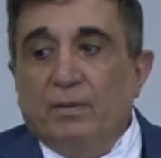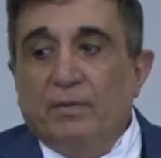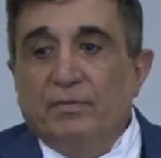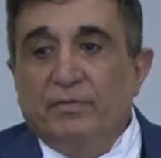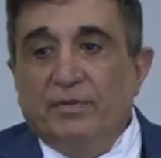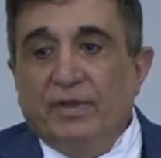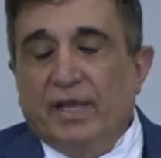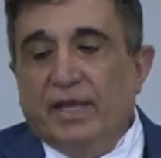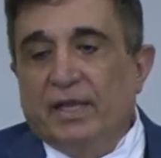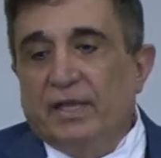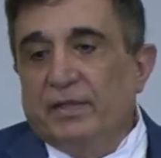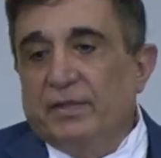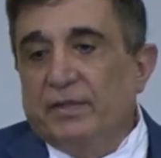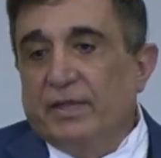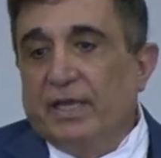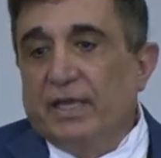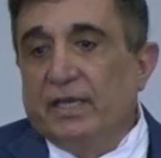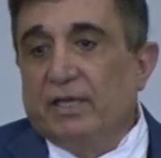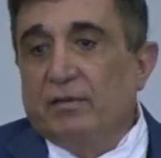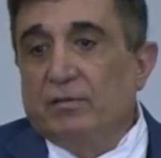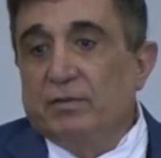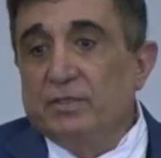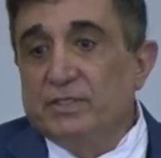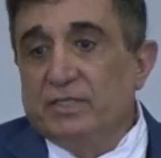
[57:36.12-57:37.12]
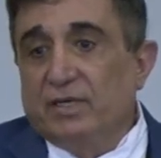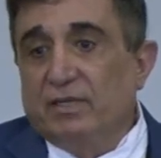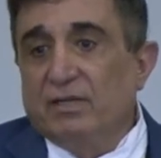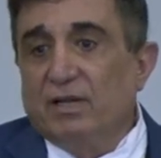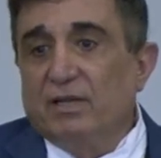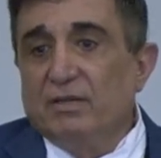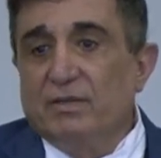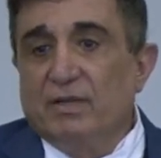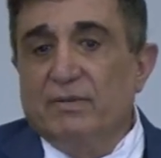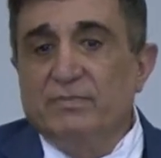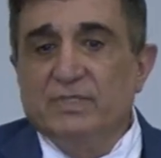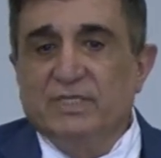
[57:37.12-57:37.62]
they, they
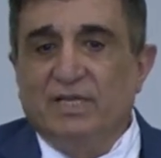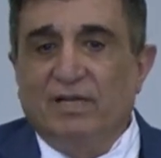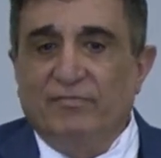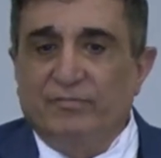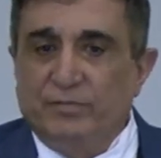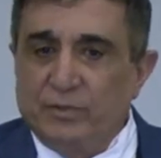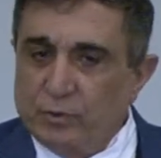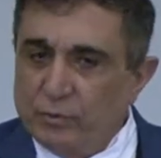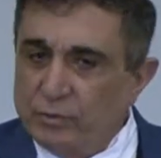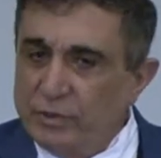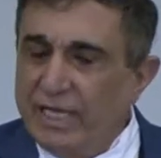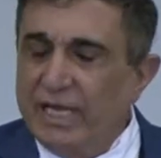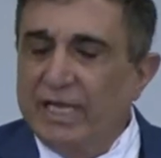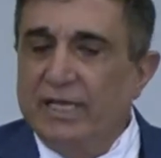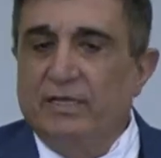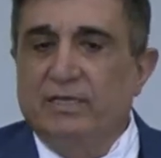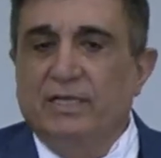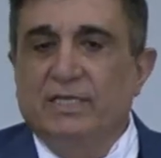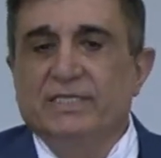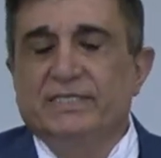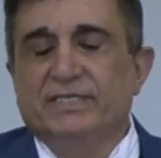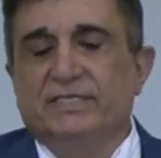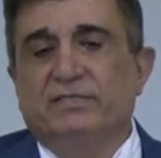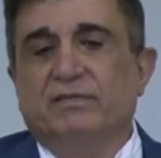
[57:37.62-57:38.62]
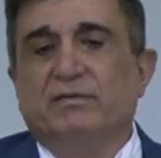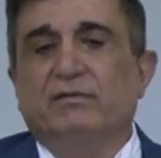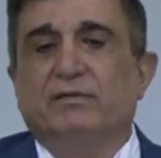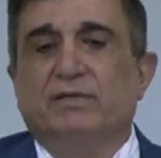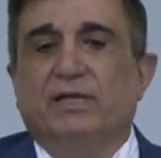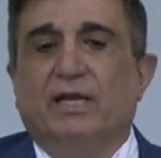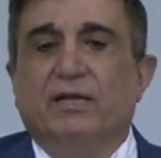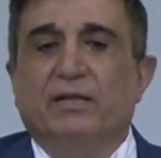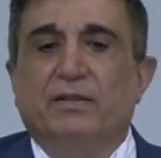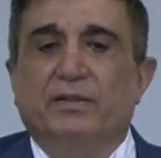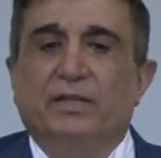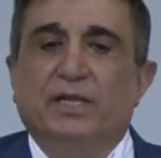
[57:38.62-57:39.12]
consider themselves today in
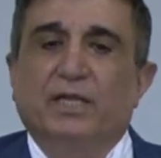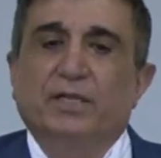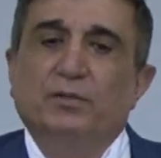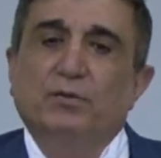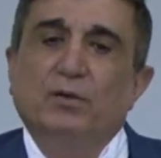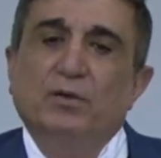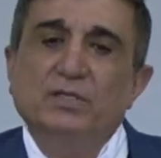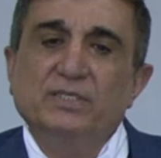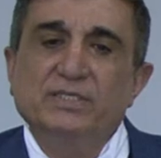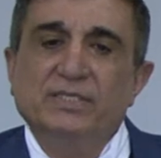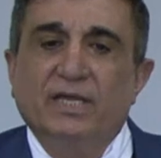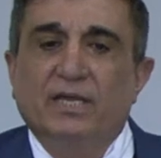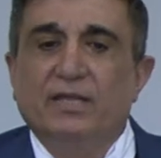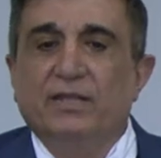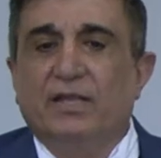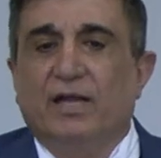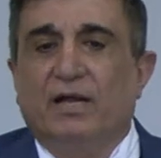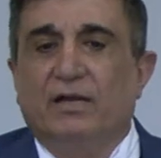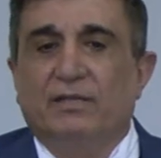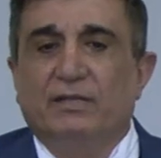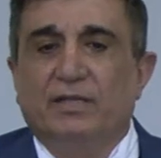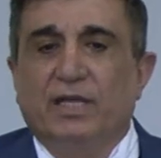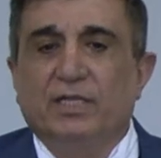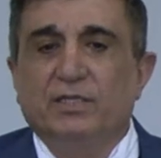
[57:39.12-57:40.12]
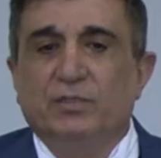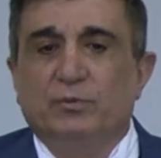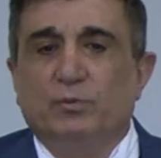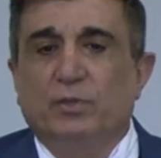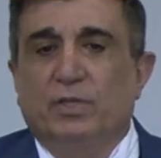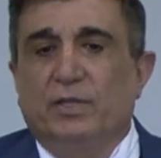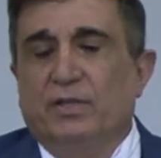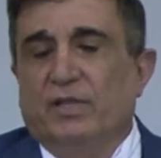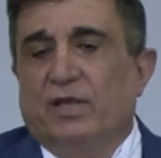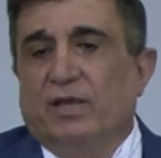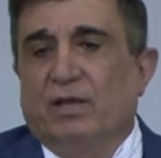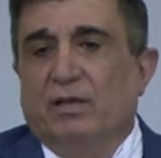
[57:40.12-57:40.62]
Syria, they don't say that, that
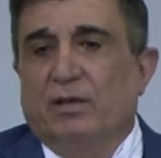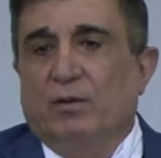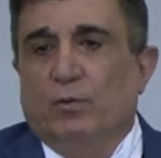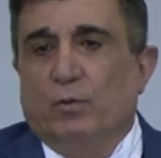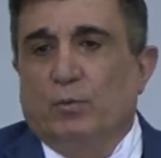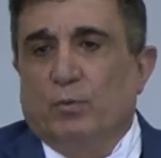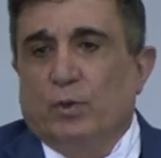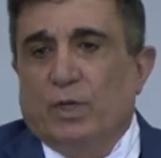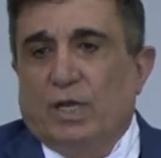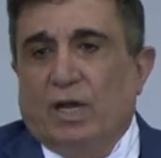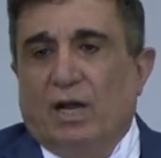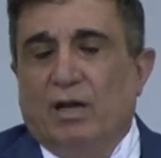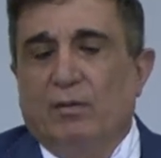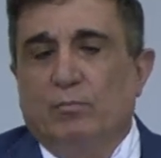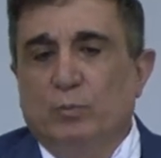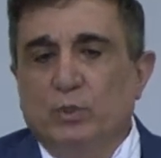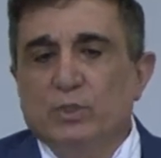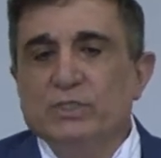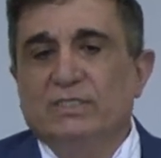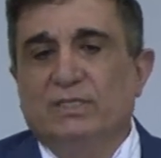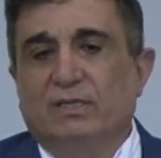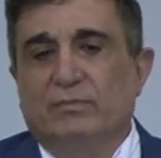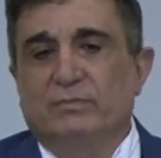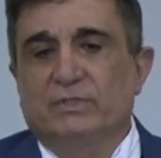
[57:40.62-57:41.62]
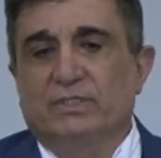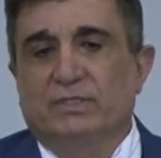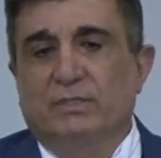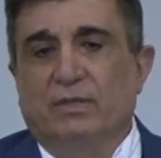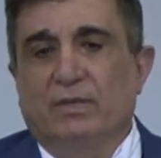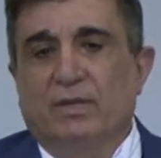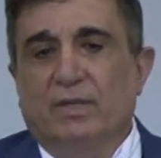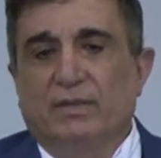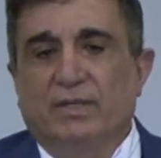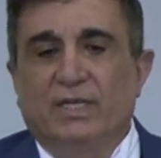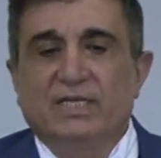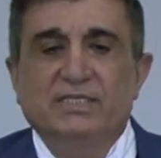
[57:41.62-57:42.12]
they, we are Muslims.
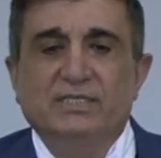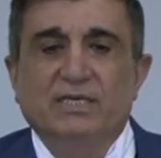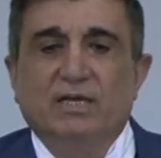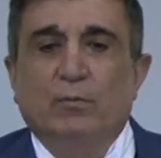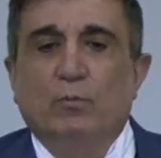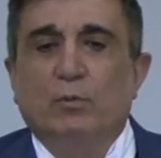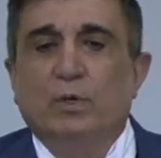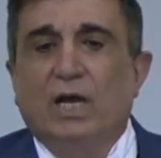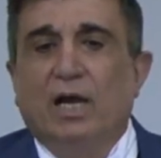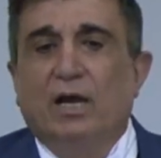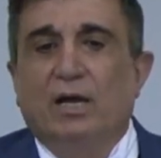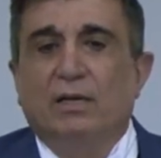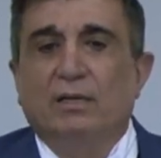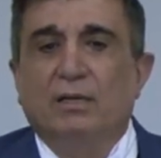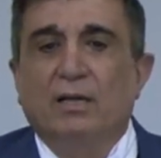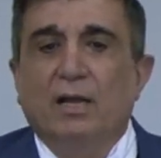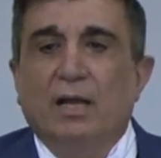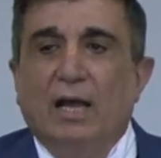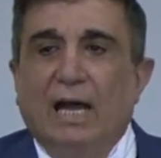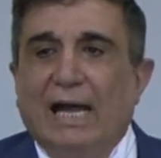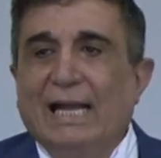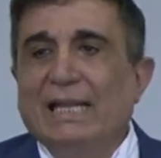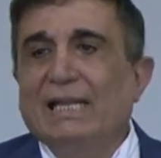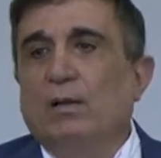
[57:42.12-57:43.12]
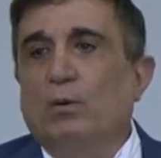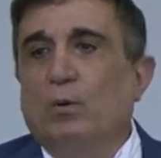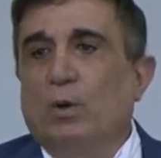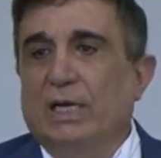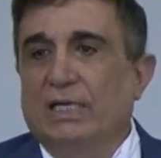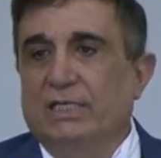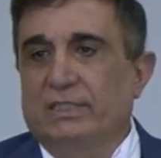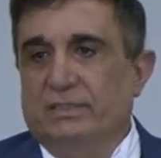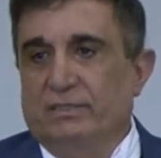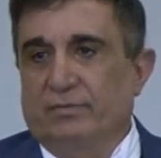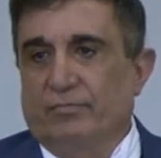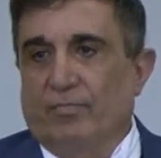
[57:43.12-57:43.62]
They say we are
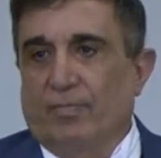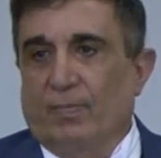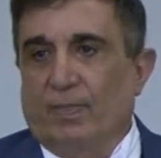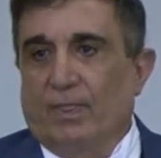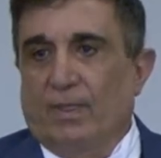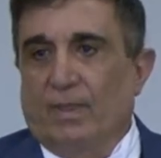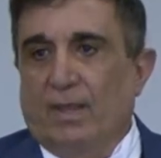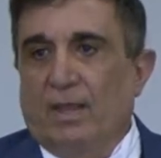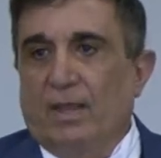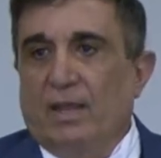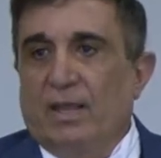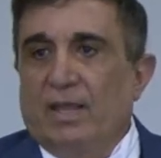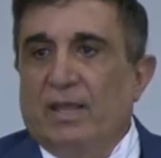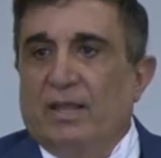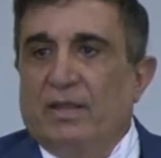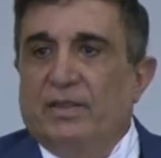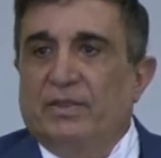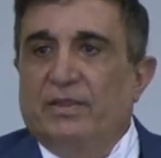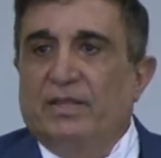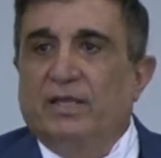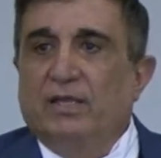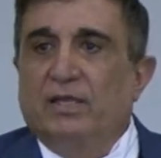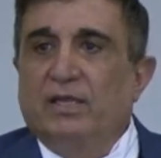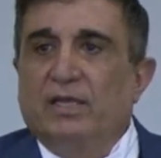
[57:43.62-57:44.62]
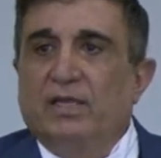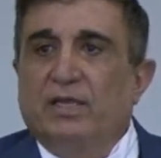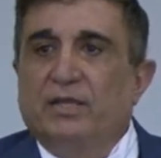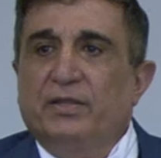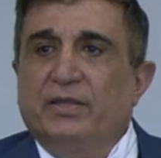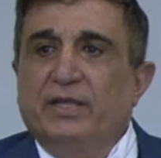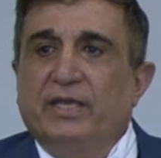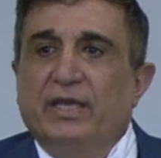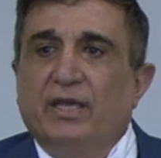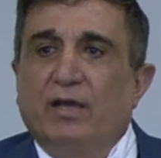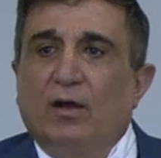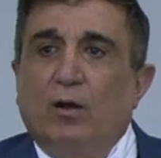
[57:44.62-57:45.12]
Alawite. The,
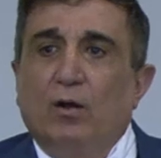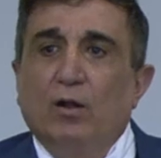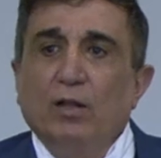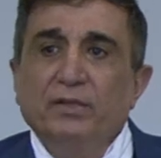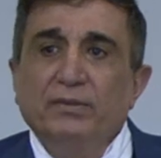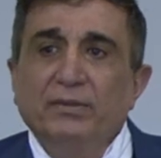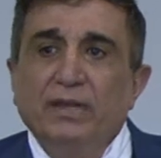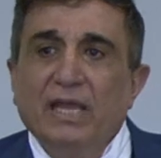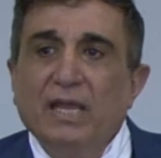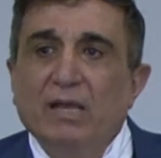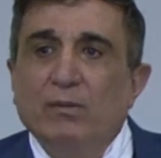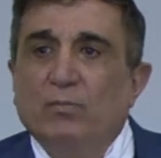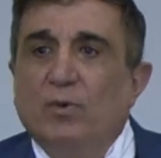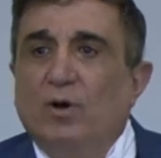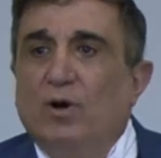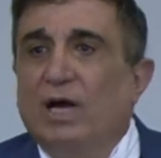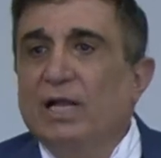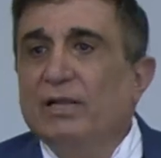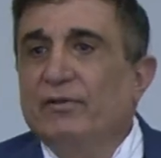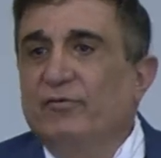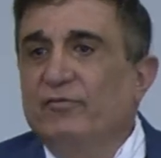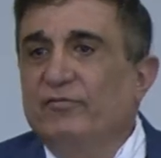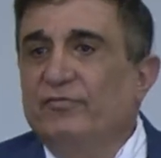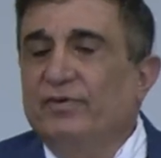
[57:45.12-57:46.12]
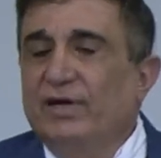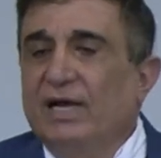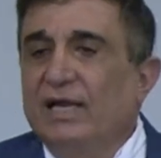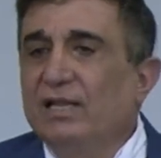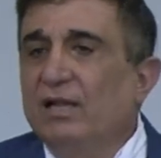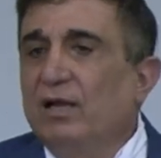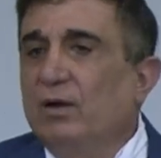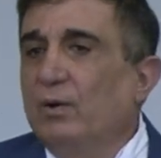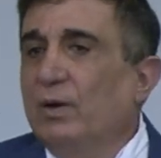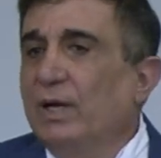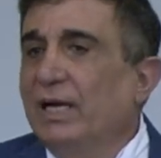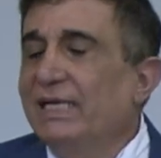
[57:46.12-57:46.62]
the old name of
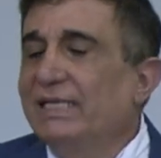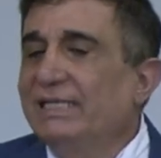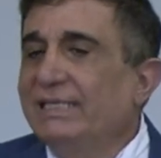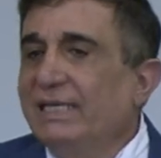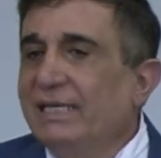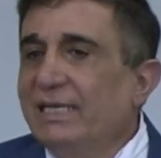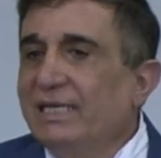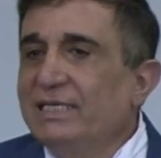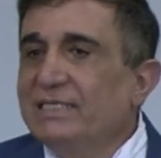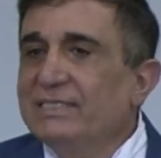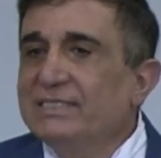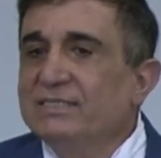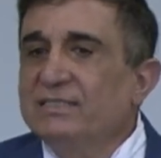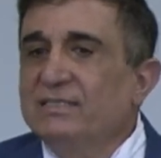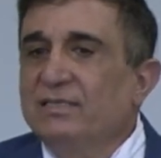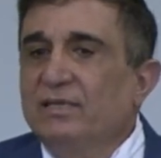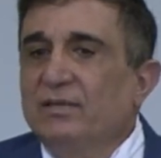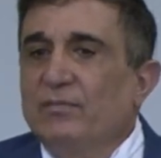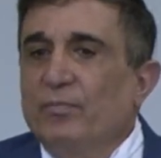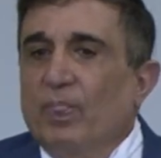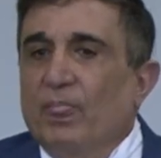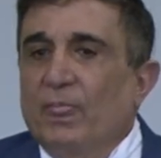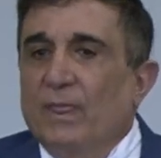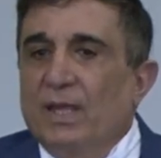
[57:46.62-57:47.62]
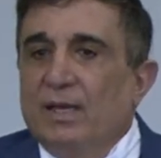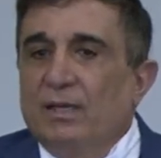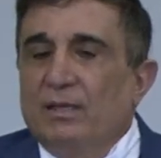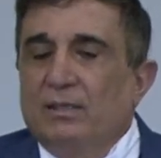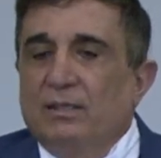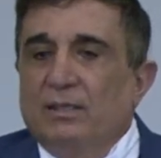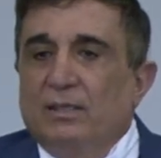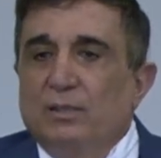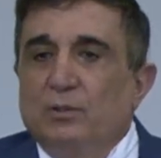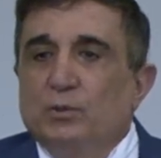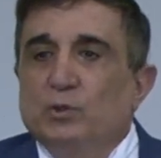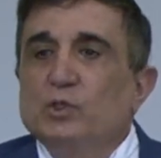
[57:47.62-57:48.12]
Alawite is
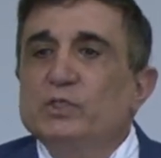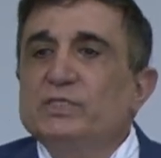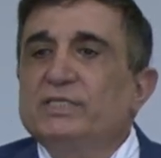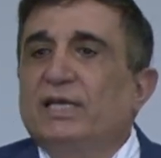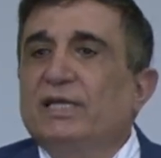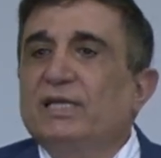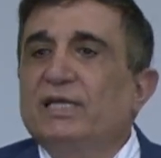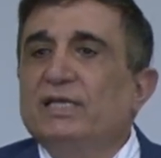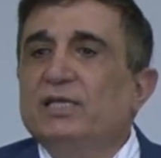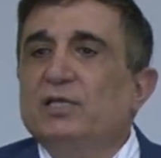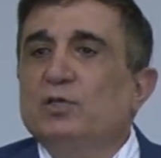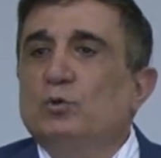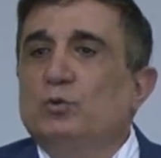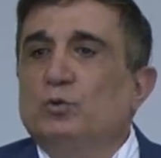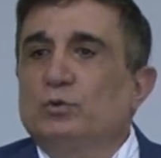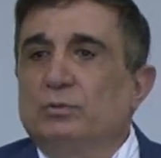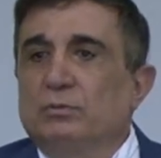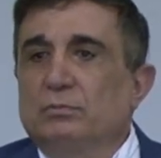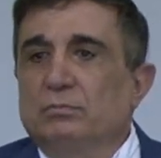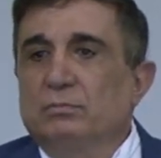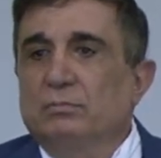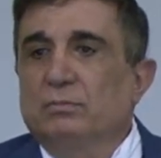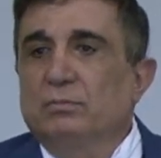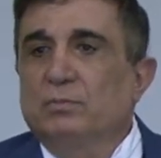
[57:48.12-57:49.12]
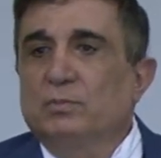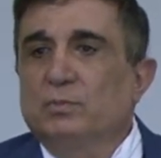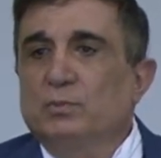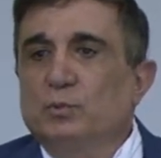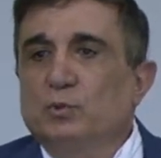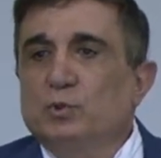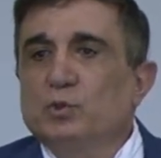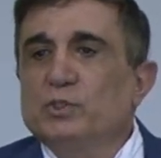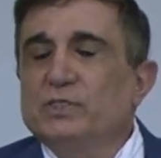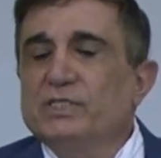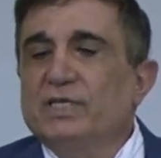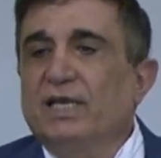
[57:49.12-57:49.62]
Nusayriyun,
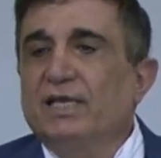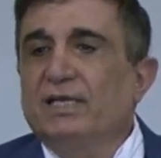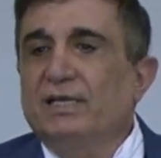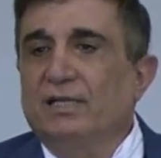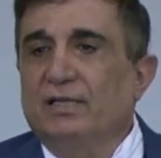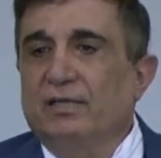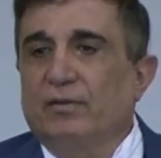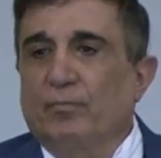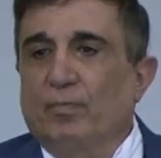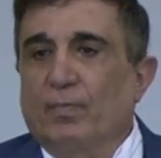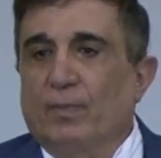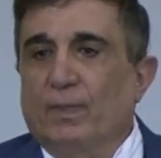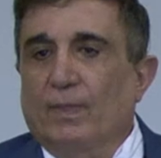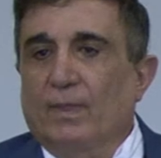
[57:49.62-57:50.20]
Nusayri.